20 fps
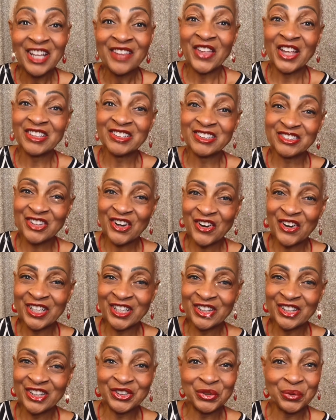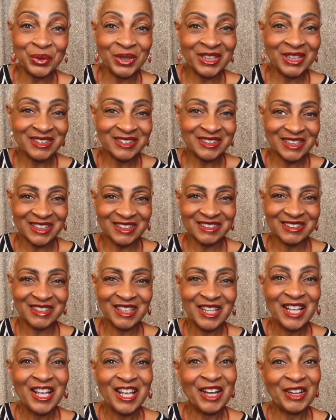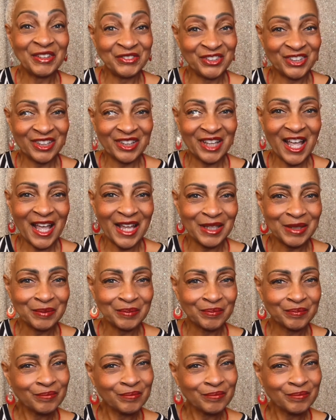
that's starting the 26th of July.